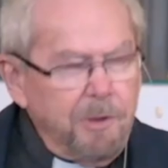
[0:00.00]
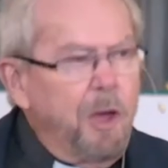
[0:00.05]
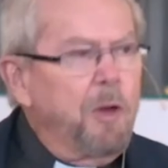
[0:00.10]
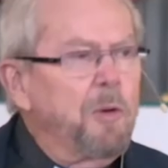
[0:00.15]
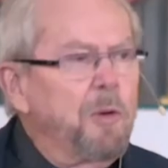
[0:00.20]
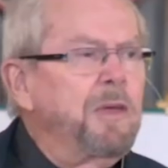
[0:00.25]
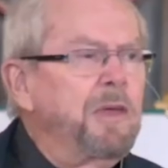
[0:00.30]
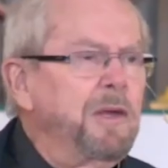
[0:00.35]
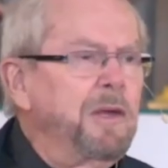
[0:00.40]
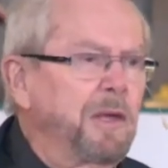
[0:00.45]

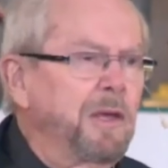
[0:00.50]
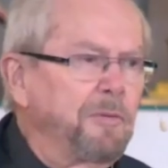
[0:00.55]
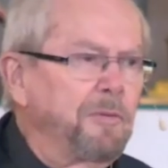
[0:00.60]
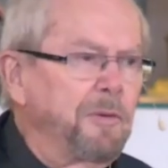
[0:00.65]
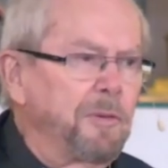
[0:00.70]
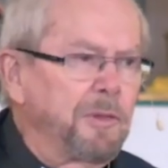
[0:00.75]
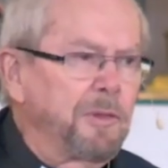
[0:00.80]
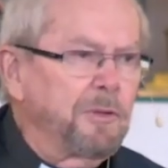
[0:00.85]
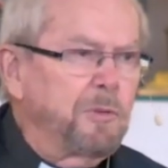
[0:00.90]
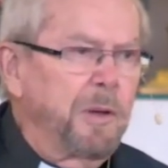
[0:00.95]
with no
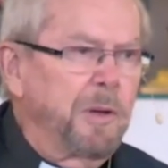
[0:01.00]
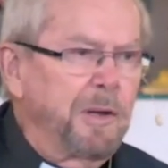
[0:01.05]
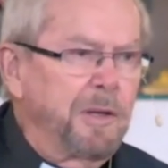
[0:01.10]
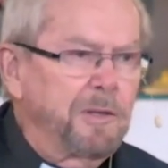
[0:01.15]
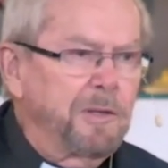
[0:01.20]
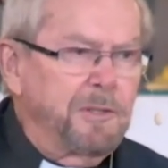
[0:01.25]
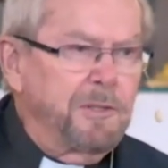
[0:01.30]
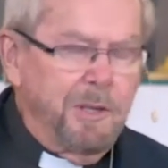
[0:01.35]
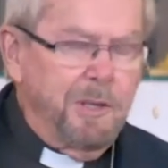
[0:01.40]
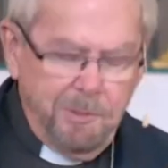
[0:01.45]
meaning for
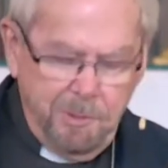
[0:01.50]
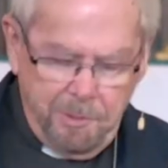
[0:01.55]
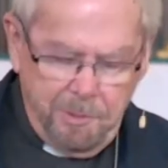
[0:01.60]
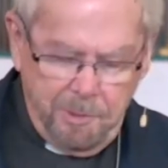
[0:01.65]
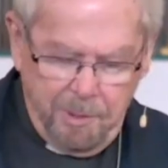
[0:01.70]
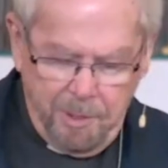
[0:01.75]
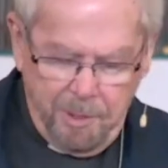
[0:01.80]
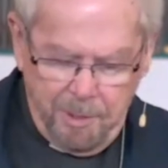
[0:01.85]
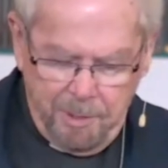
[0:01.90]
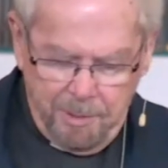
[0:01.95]
the 20th
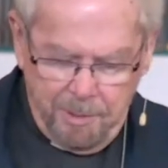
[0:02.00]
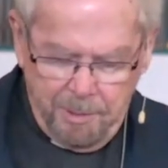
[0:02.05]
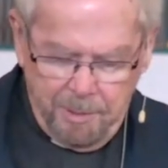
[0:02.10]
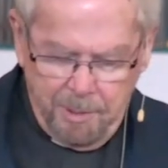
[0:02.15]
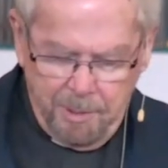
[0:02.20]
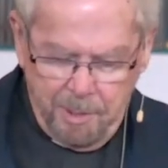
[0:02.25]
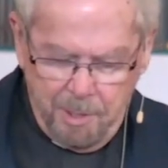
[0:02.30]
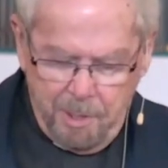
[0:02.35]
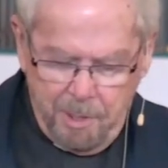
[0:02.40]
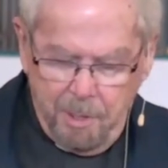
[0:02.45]
century.